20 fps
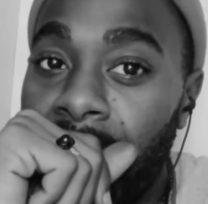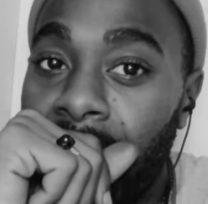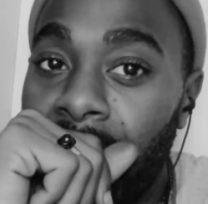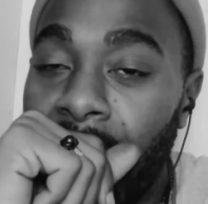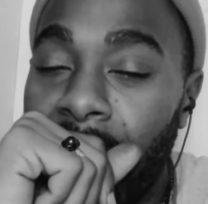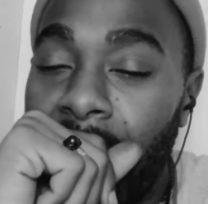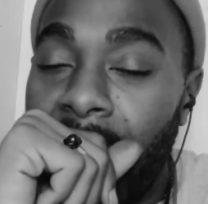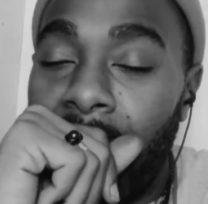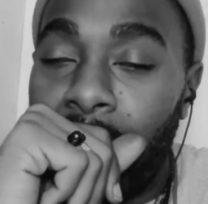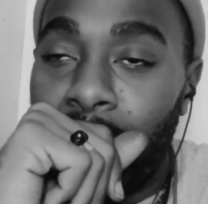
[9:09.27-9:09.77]

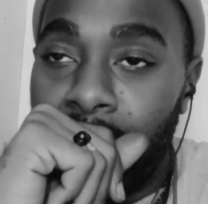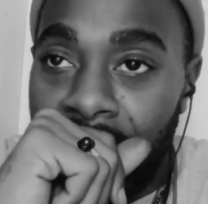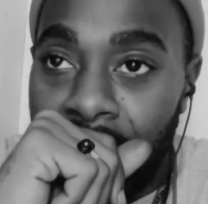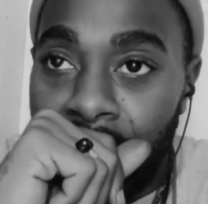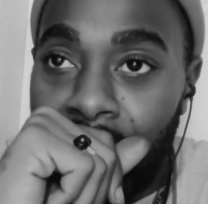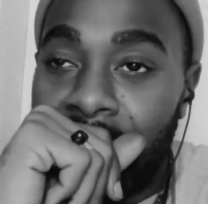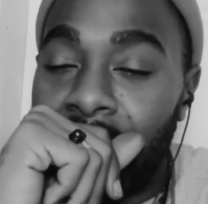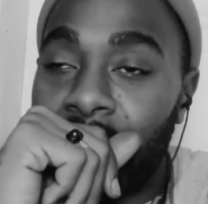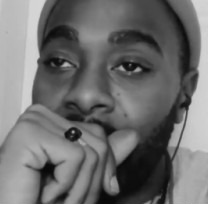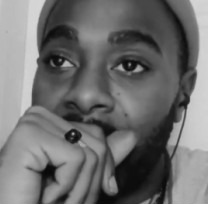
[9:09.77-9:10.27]
yeah, I mean
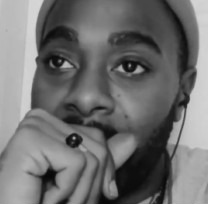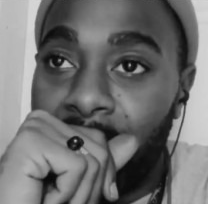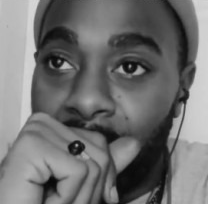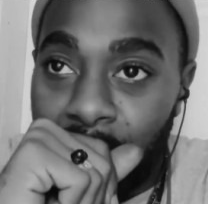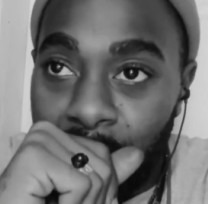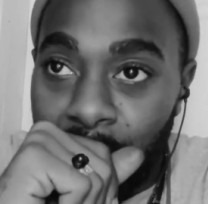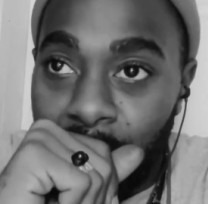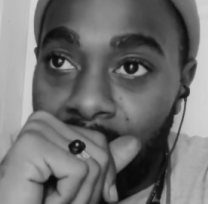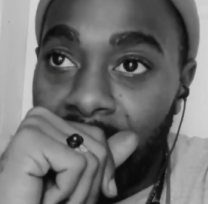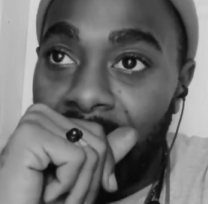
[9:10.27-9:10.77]
by drinking the
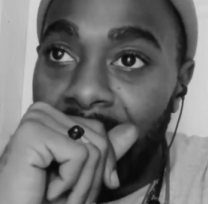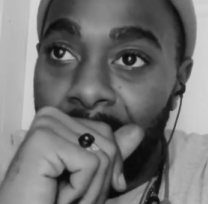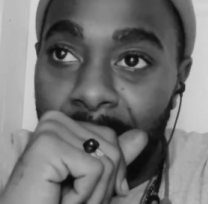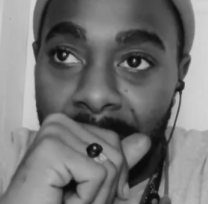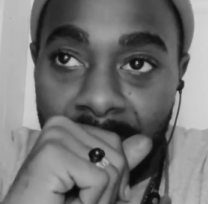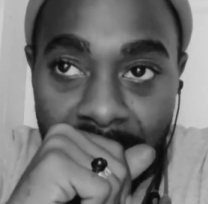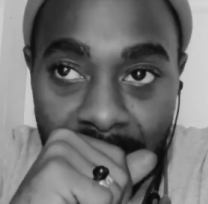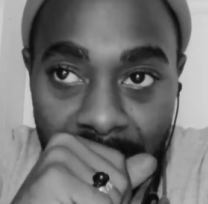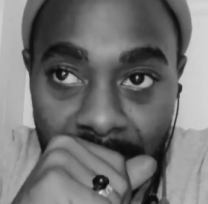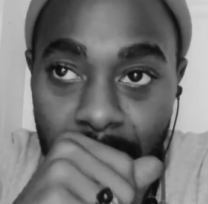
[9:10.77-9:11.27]
Kool-Aid
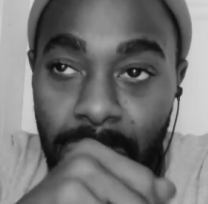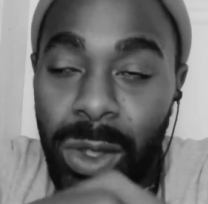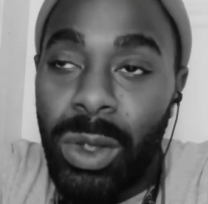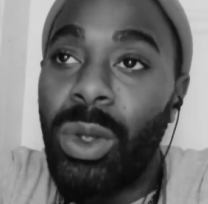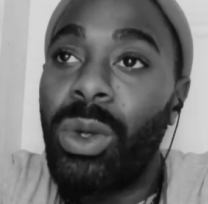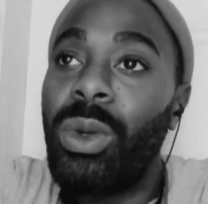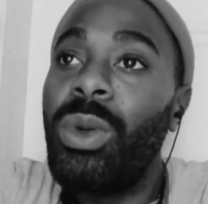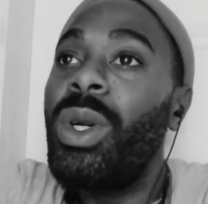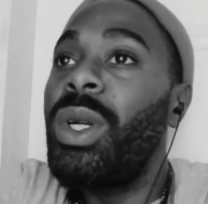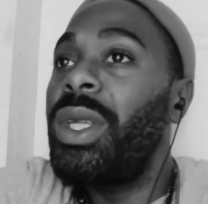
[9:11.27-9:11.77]
because,
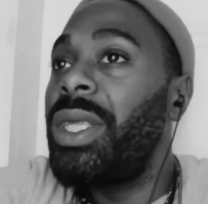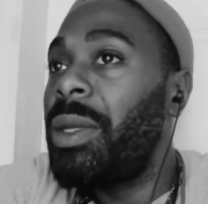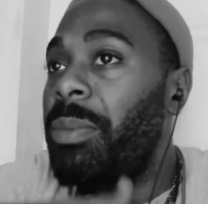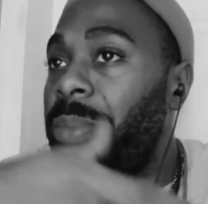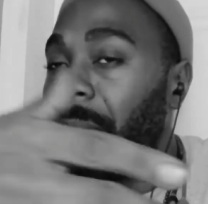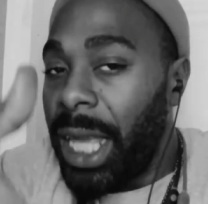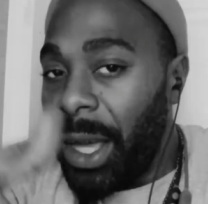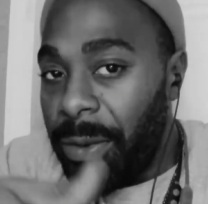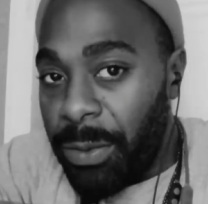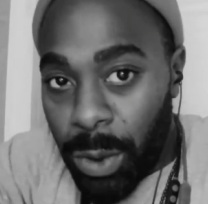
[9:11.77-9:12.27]
the
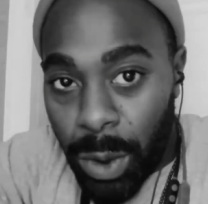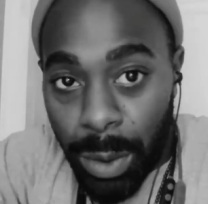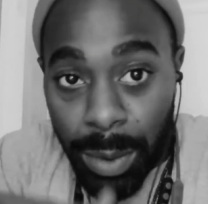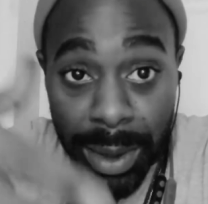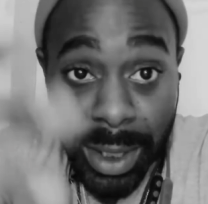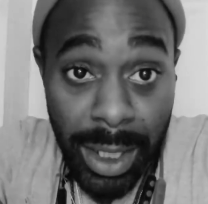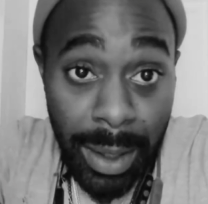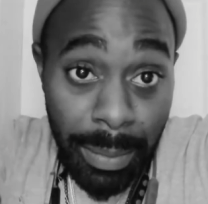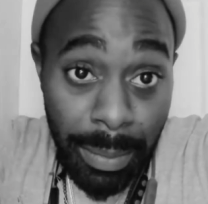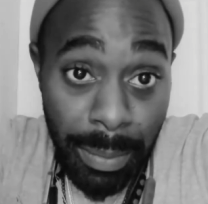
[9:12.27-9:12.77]
platform
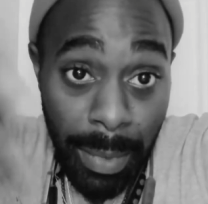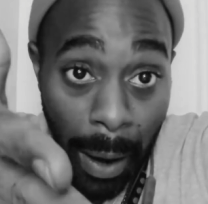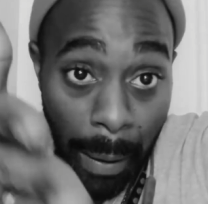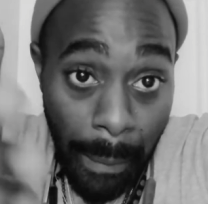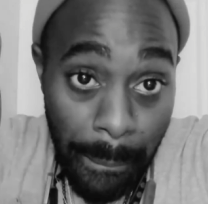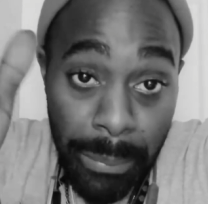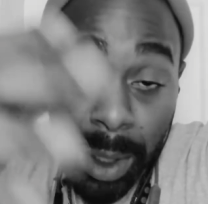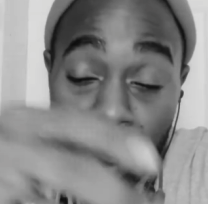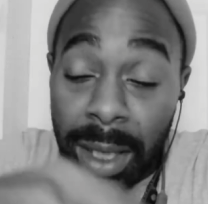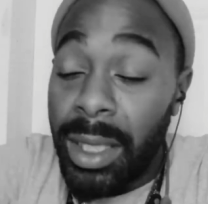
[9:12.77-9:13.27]
that
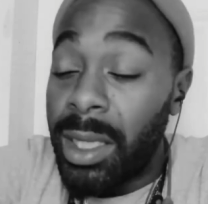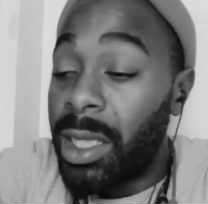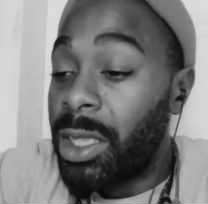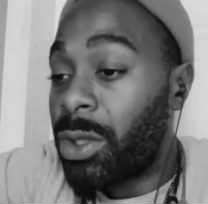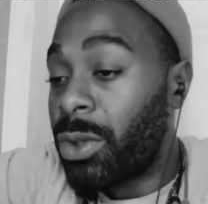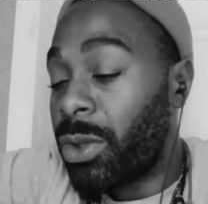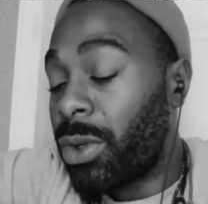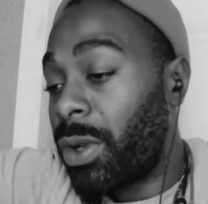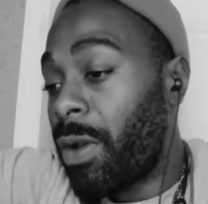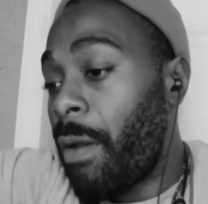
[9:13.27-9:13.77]
I'm putting
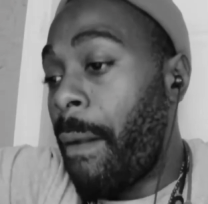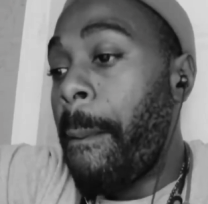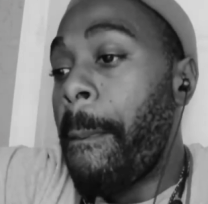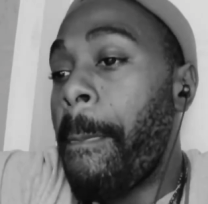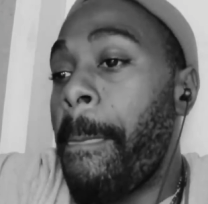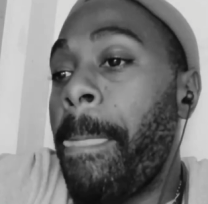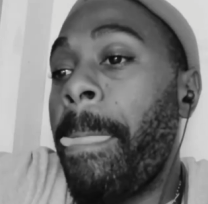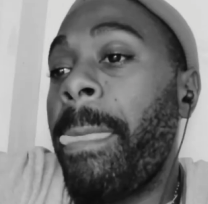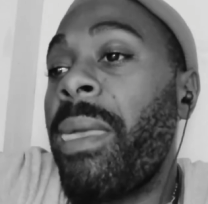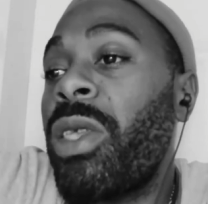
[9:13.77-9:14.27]
this on,
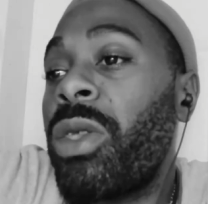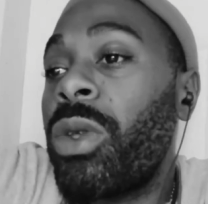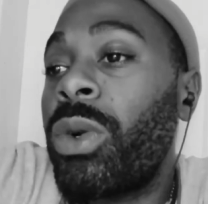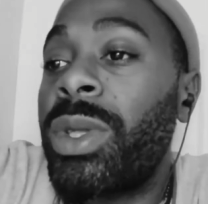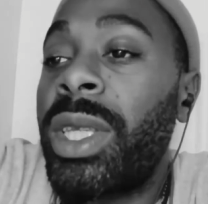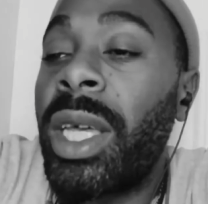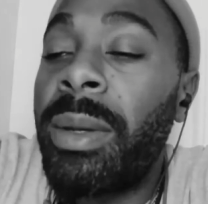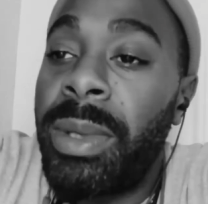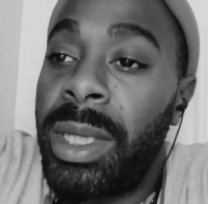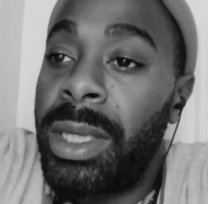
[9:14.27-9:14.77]

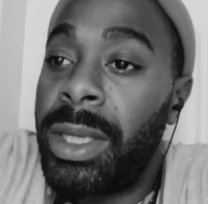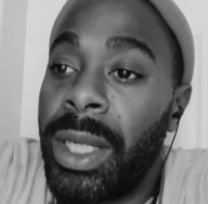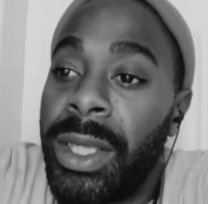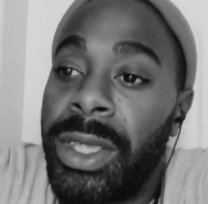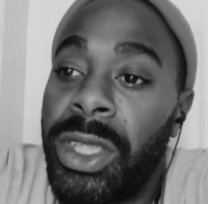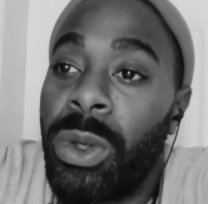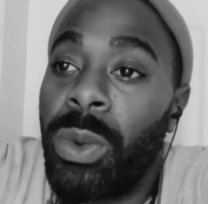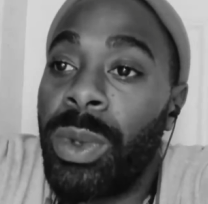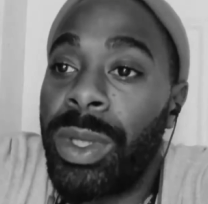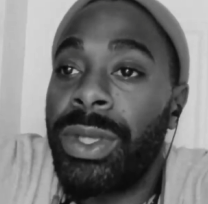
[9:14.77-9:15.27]
they be
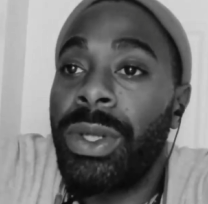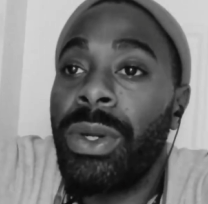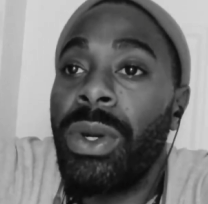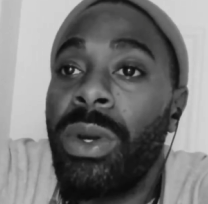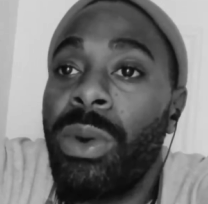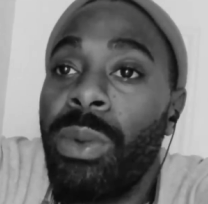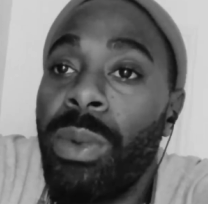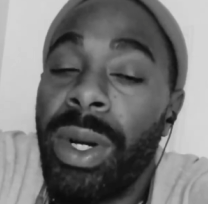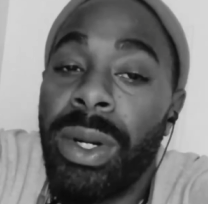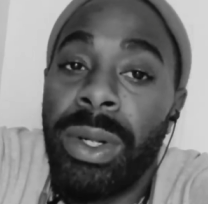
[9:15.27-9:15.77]
touchy with
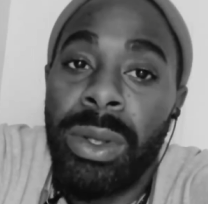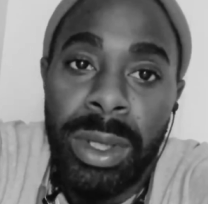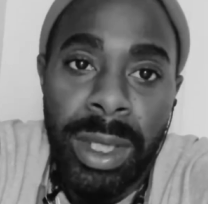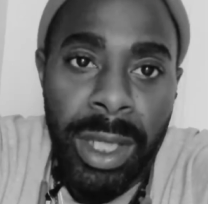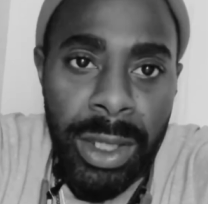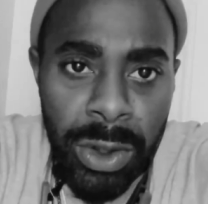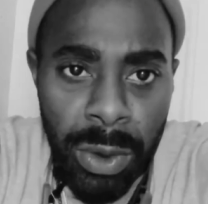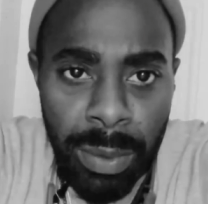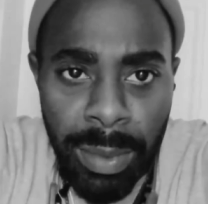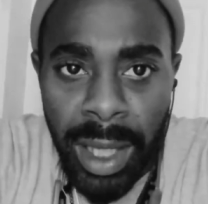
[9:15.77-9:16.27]
certain words
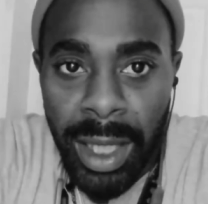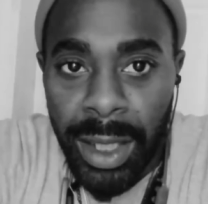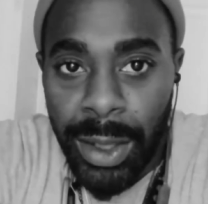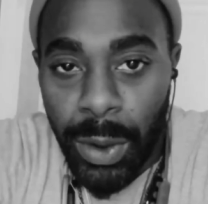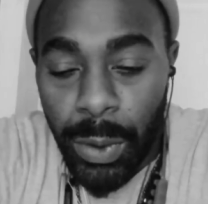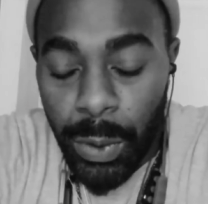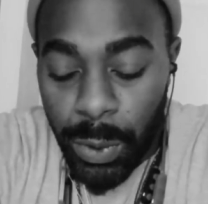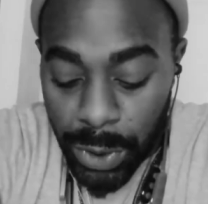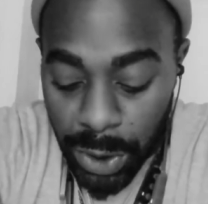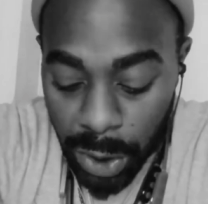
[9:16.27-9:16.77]
that you may
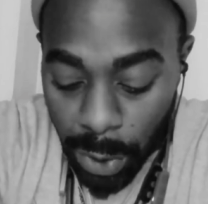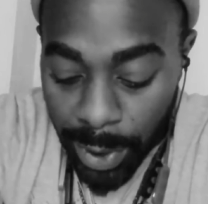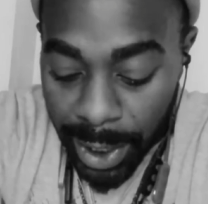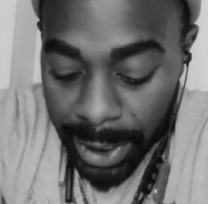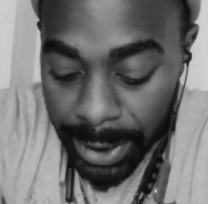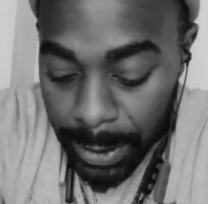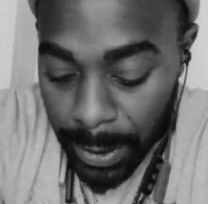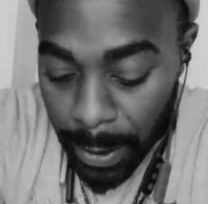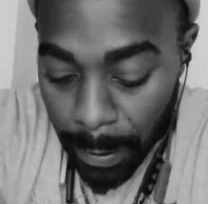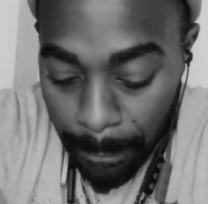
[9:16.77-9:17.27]
use. So I
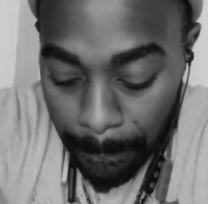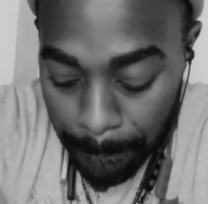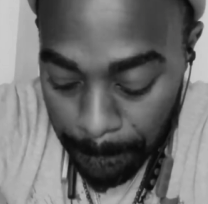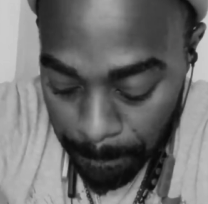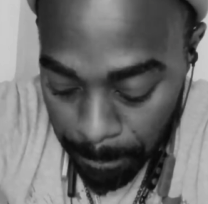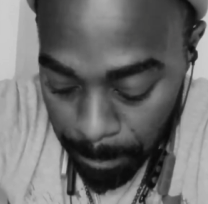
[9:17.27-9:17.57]
say,